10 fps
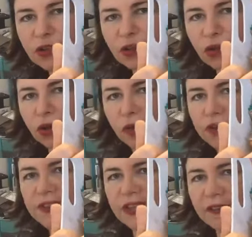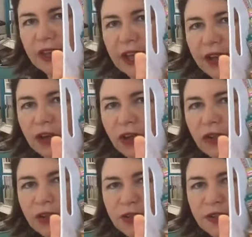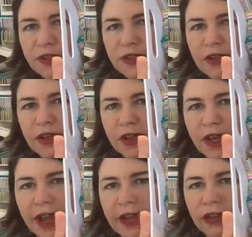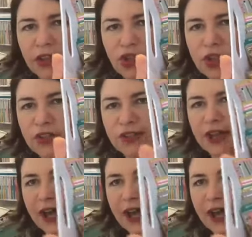or are receiving catalogs, and literally just cut